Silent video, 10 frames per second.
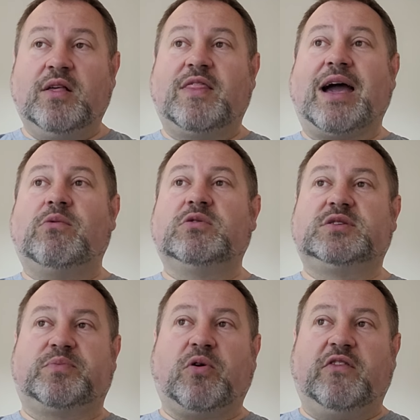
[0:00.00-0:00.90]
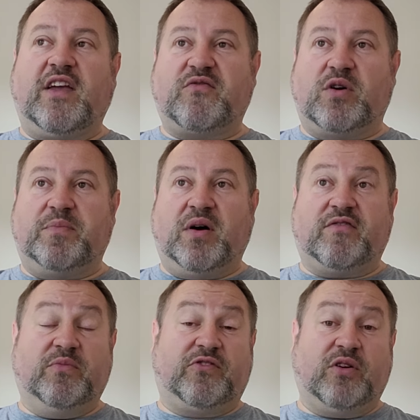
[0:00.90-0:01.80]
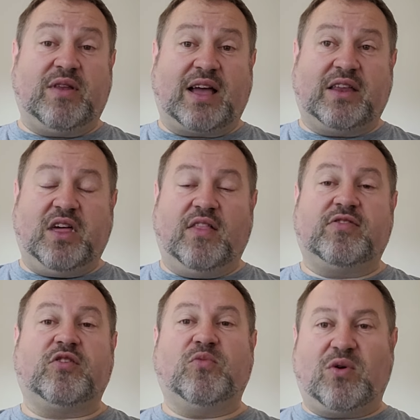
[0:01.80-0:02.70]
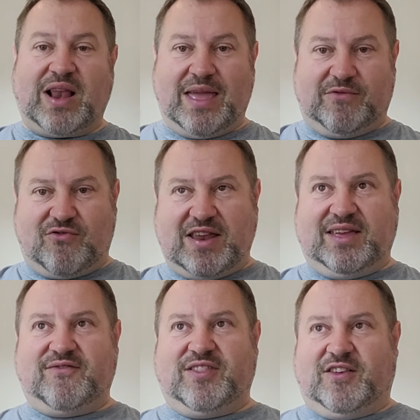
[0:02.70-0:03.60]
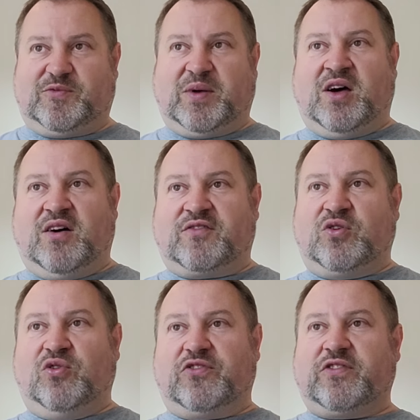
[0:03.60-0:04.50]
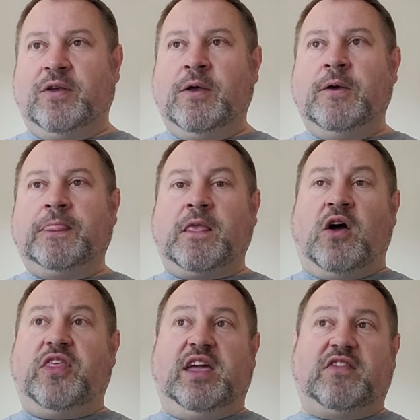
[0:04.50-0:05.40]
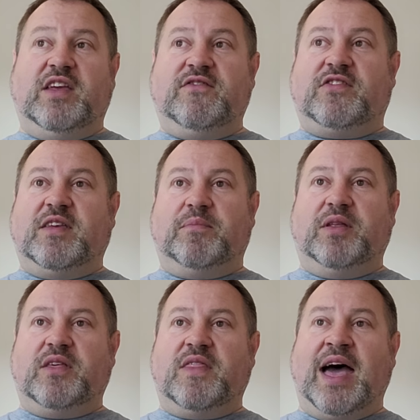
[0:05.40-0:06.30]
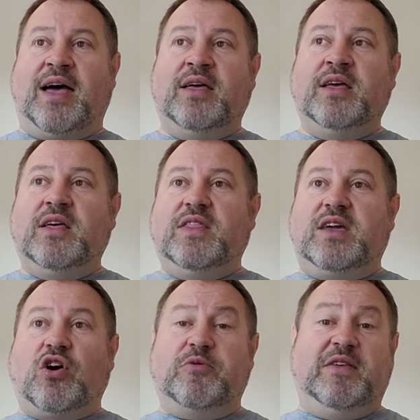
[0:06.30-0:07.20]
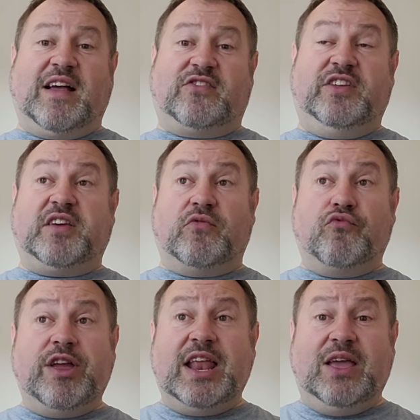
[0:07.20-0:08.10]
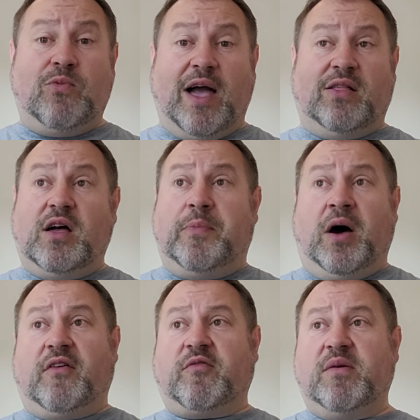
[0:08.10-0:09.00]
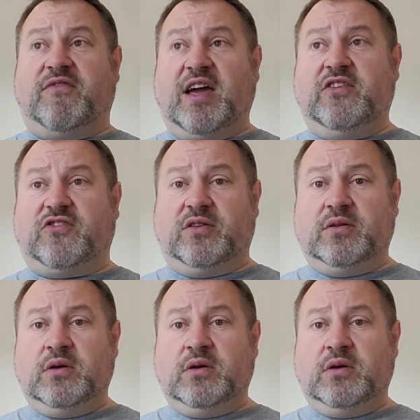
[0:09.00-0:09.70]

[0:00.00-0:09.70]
That will surprise everyone apart from Sunak and Hunt, who will claim credit for this part, of course. I think it's even simpler than that. The economy's actually done really well apart from inflation.